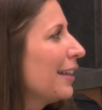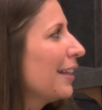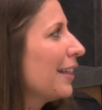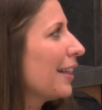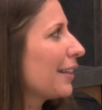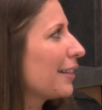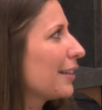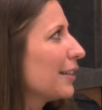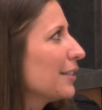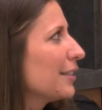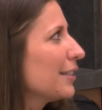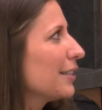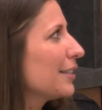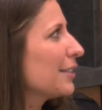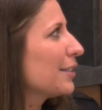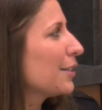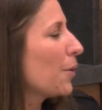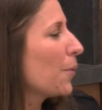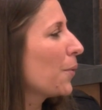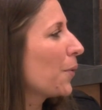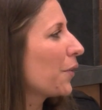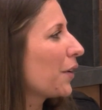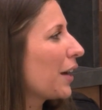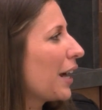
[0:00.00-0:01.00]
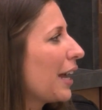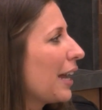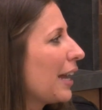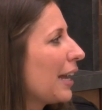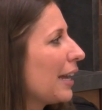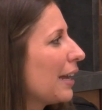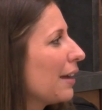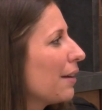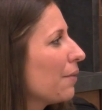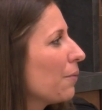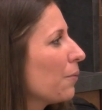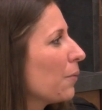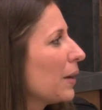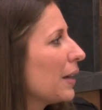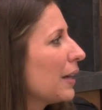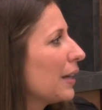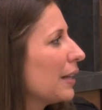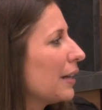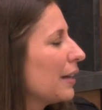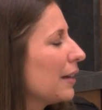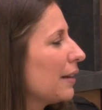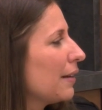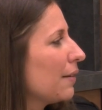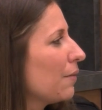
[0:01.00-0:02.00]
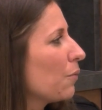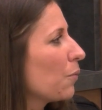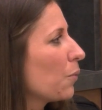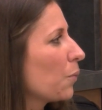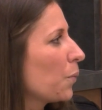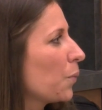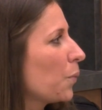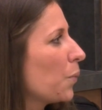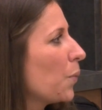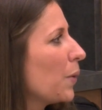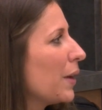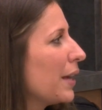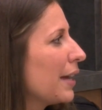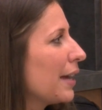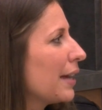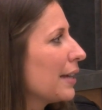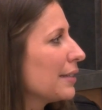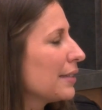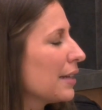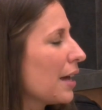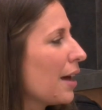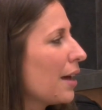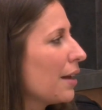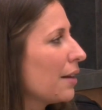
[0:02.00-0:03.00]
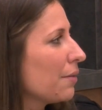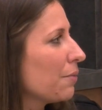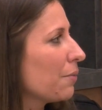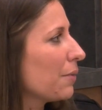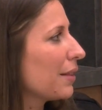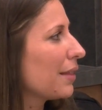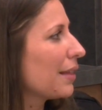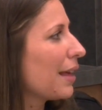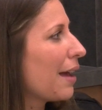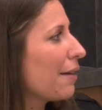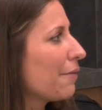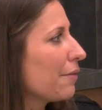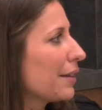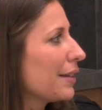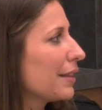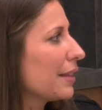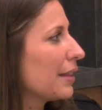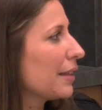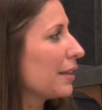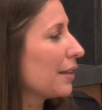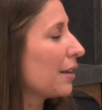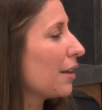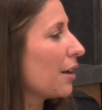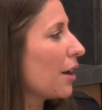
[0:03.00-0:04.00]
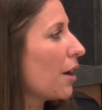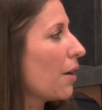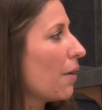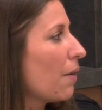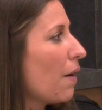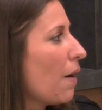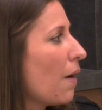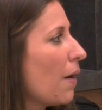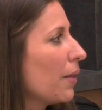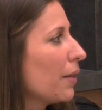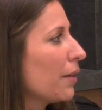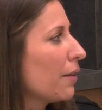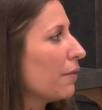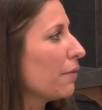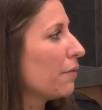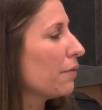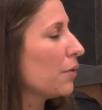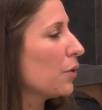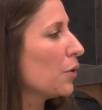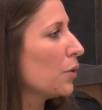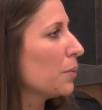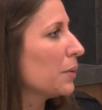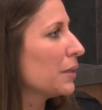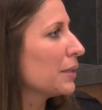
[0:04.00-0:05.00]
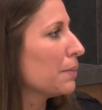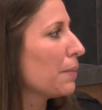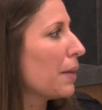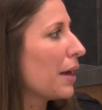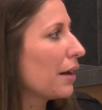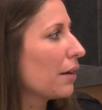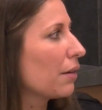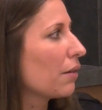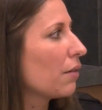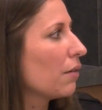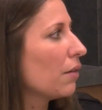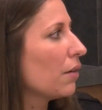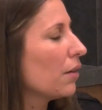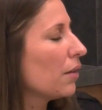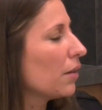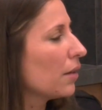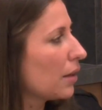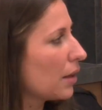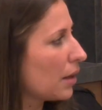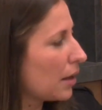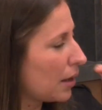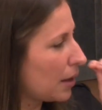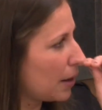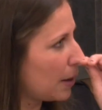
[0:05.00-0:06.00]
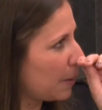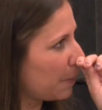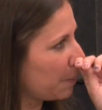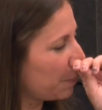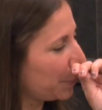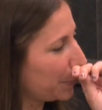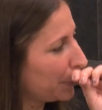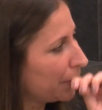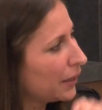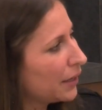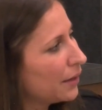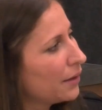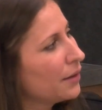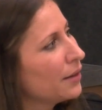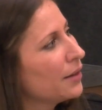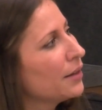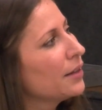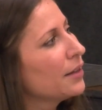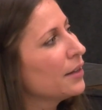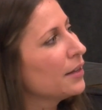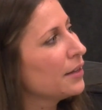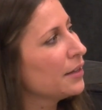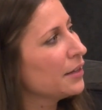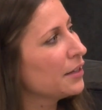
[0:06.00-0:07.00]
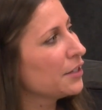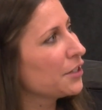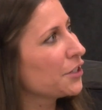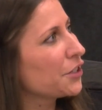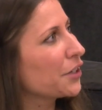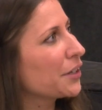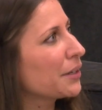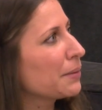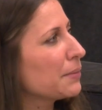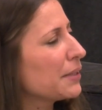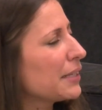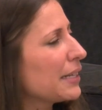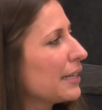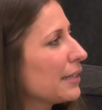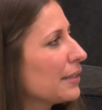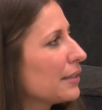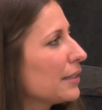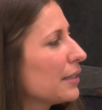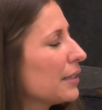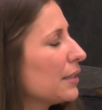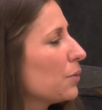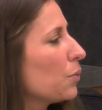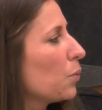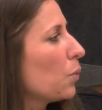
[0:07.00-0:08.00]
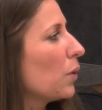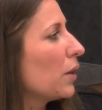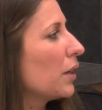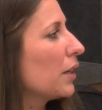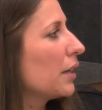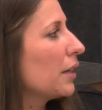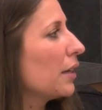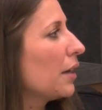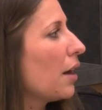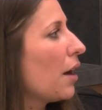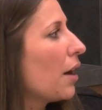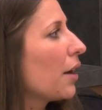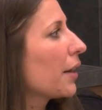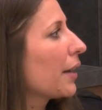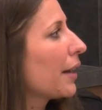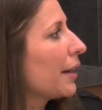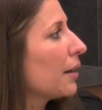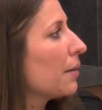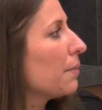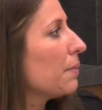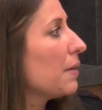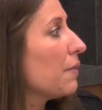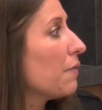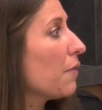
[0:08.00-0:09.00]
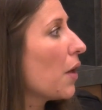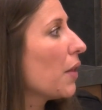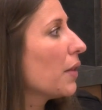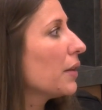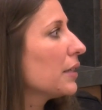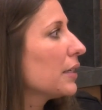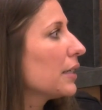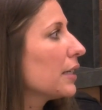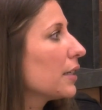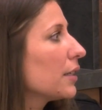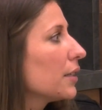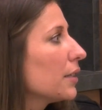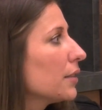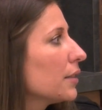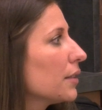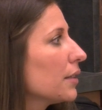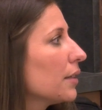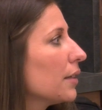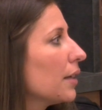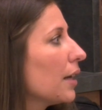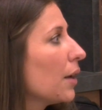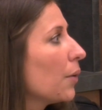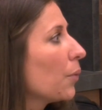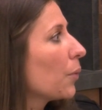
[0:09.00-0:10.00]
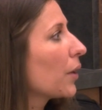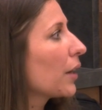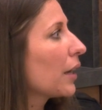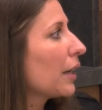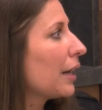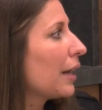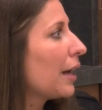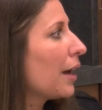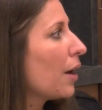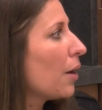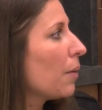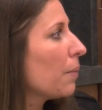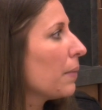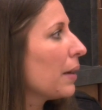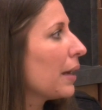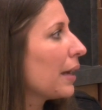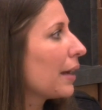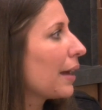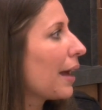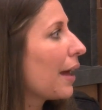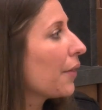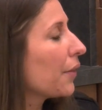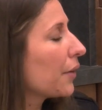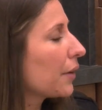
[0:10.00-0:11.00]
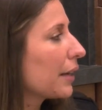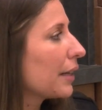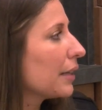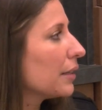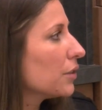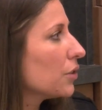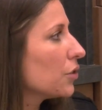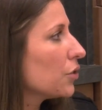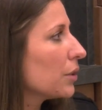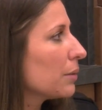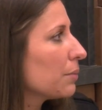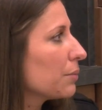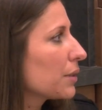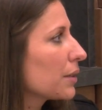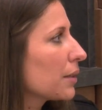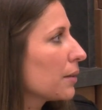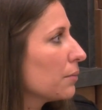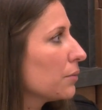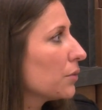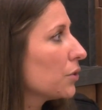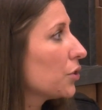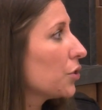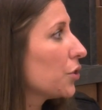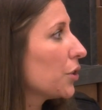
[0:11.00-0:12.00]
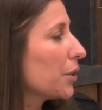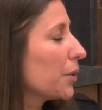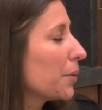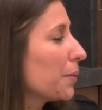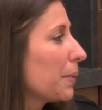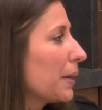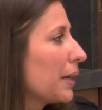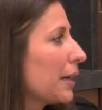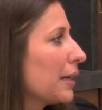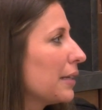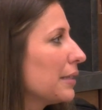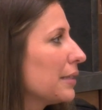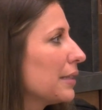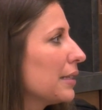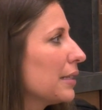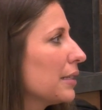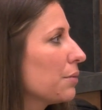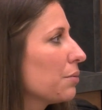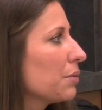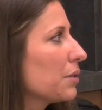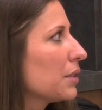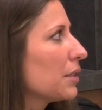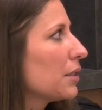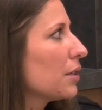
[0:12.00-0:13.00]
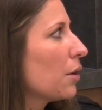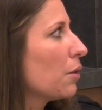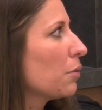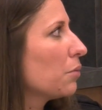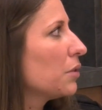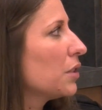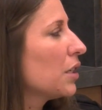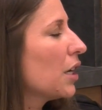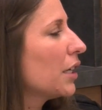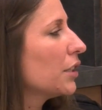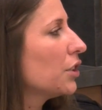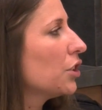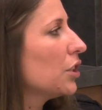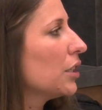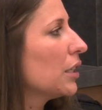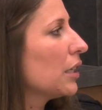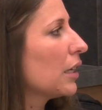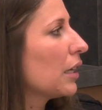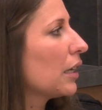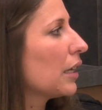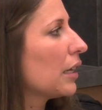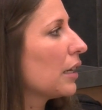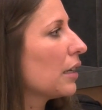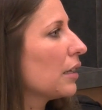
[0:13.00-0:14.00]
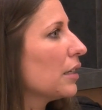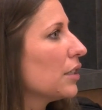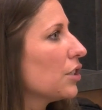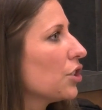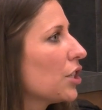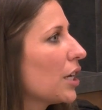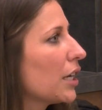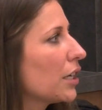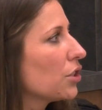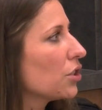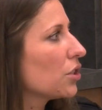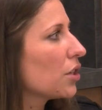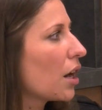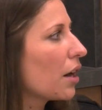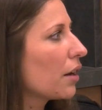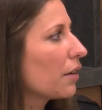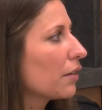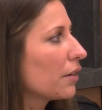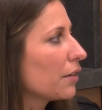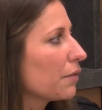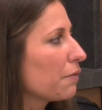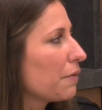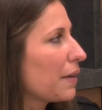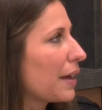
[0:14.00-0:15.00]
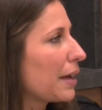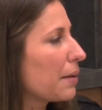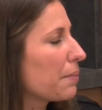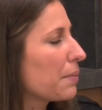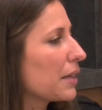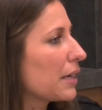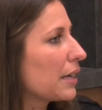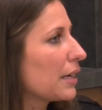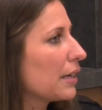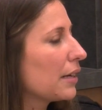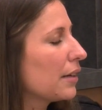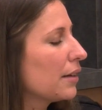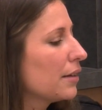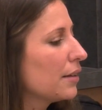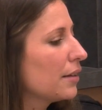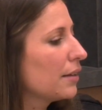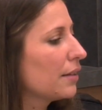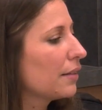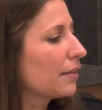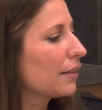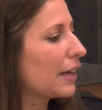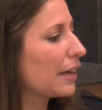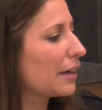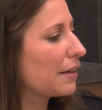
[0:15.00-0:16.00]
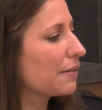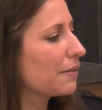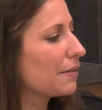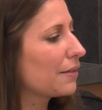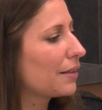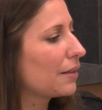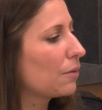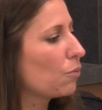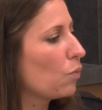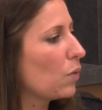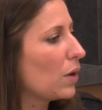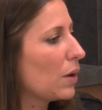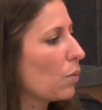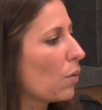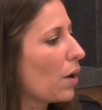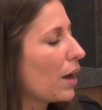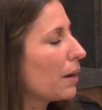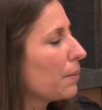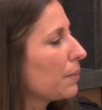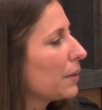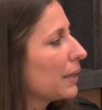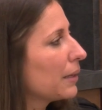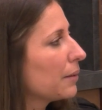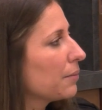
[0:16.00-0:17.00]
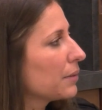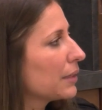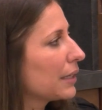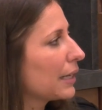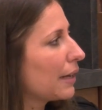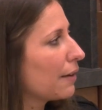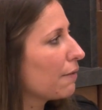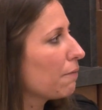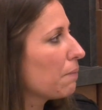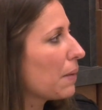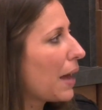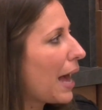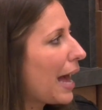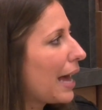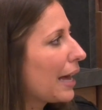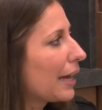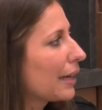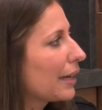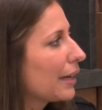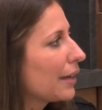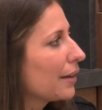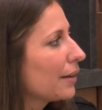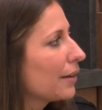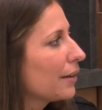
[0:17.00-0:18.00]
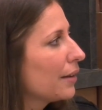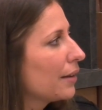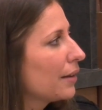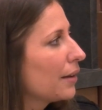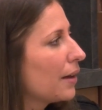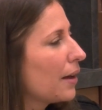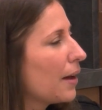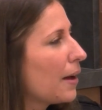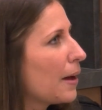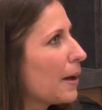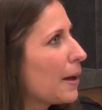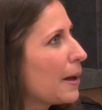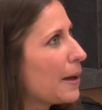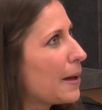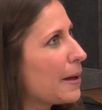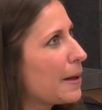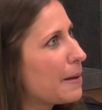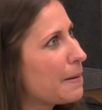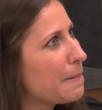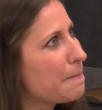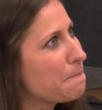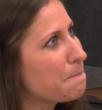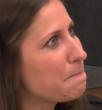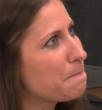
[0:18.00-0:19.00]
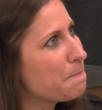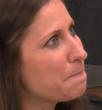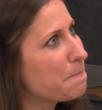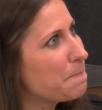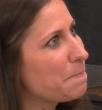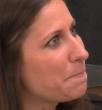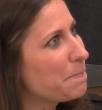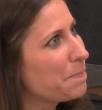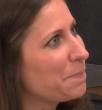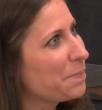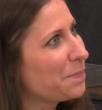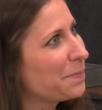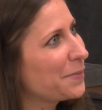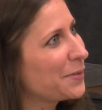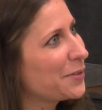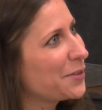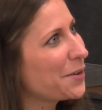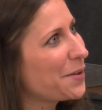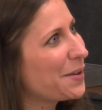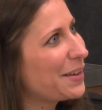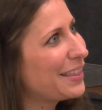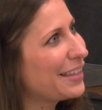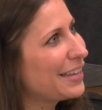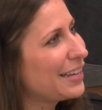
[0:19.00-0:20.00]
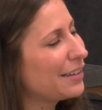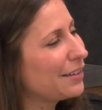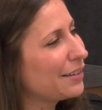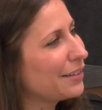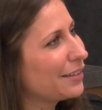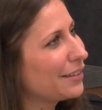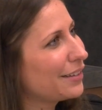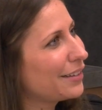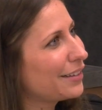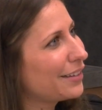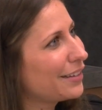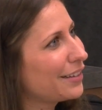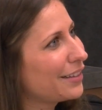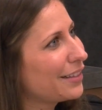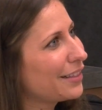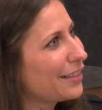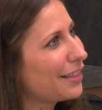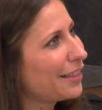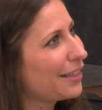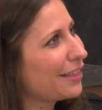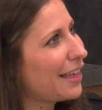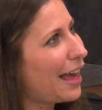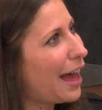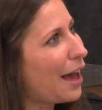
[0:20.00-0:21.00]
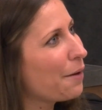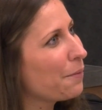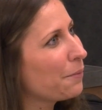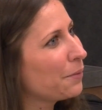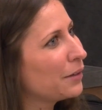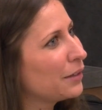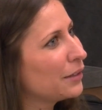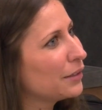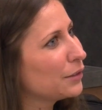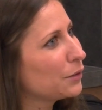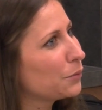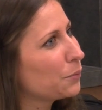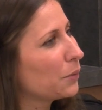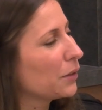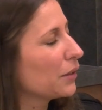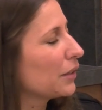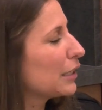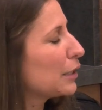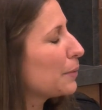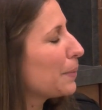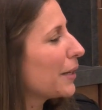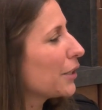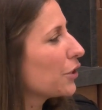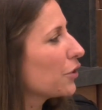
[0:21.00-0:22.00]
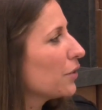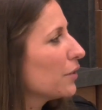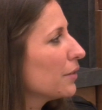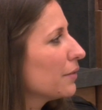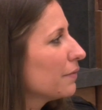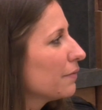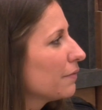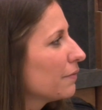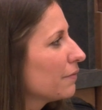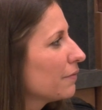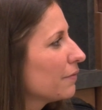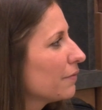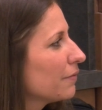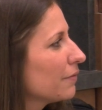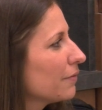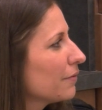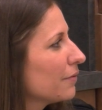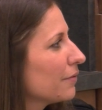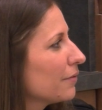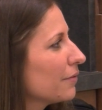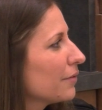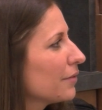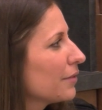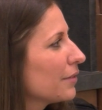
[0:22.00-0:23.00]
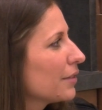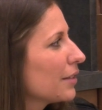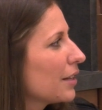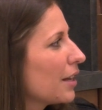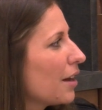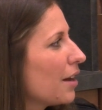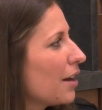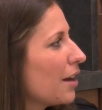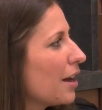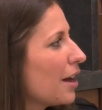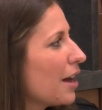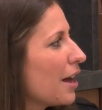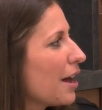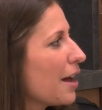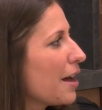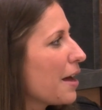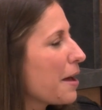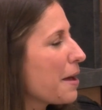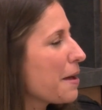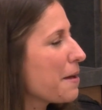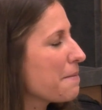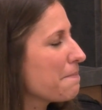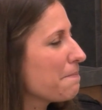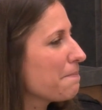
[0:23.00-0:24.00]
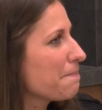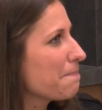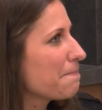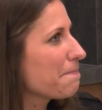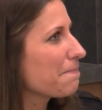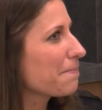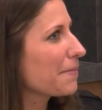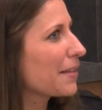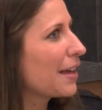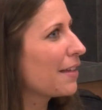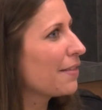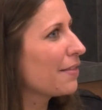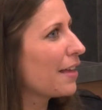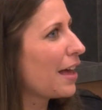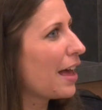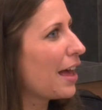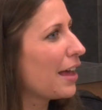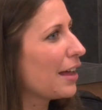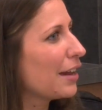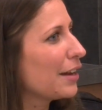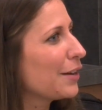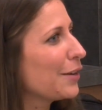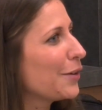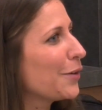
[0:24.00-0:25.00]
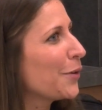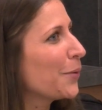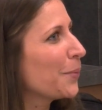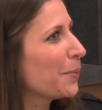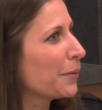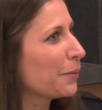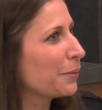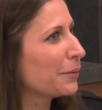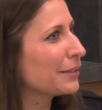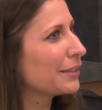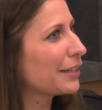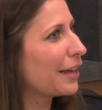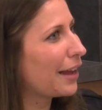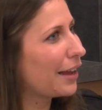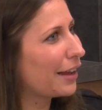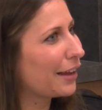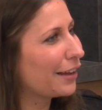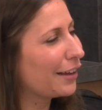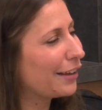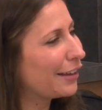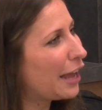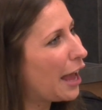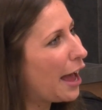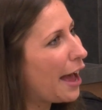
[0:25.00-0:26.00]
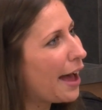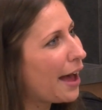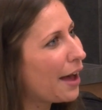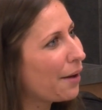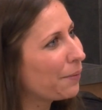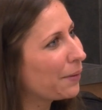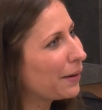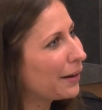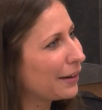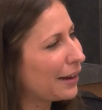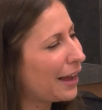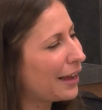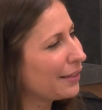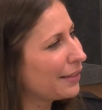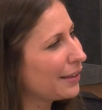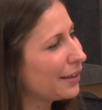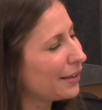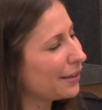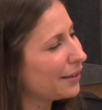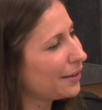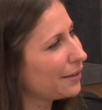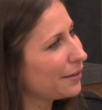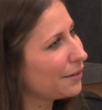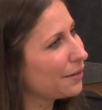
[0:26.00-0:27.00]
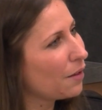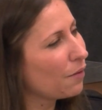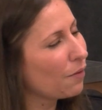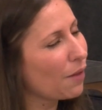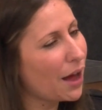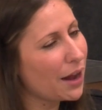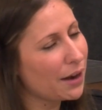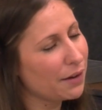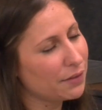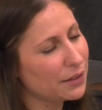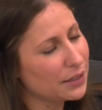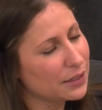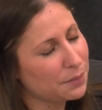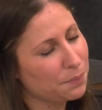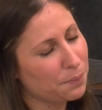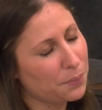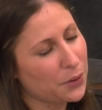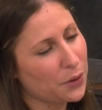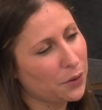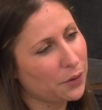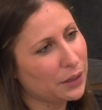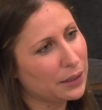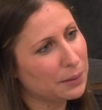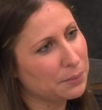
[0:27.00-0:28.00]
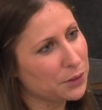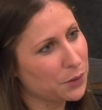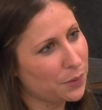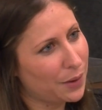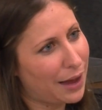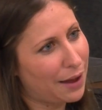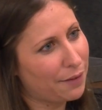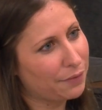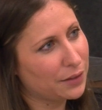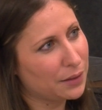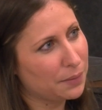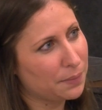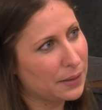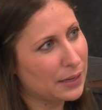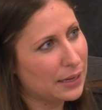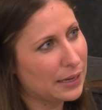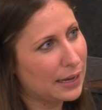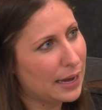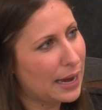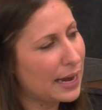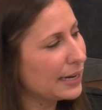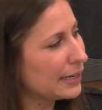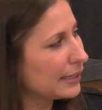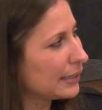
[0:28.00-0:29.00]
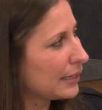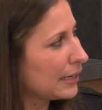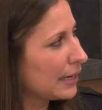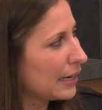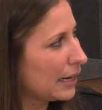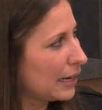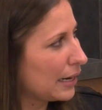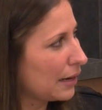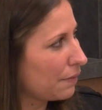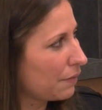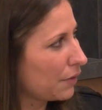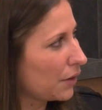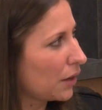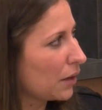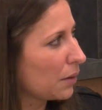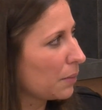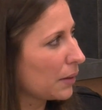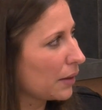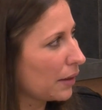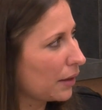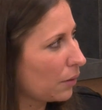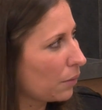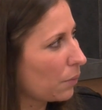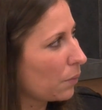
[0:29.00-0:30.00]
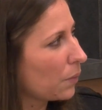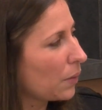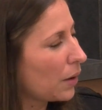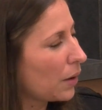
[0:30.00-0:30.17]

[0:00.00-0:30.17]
Like, this is so great. When we get done with everything, you know, all of Uba's medical circumstances, we are going to be volunteers, and we're going to help make other kids' dreams come true, because this was so touching, and it changed our family. Like, we want to be able to give back. So I think that was really special. And then Uba was like, yeah, I think a lot of the programs you have to be 18 if you're going to be like